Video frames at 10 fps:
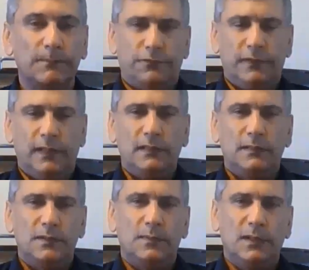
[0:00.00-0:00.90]
If
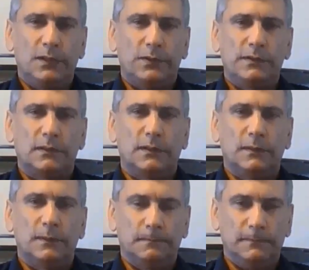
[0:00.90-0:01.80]
native speakers'
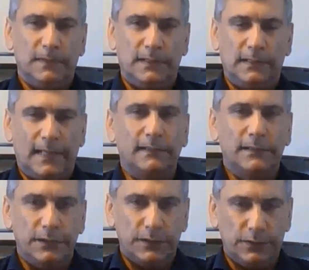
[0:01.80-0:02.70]

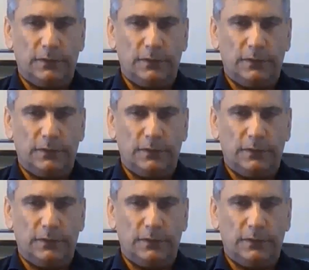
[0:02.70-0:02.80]
standard